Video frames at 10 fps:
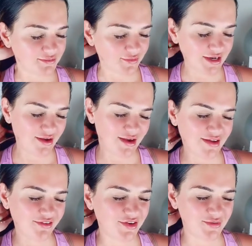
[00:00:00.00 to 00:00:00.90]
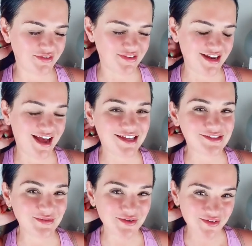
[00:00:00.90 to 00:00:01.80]
Right now I have a little bit of a knot,
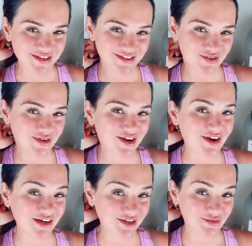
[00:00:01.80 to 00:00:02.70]
so I'm going a little bit harder,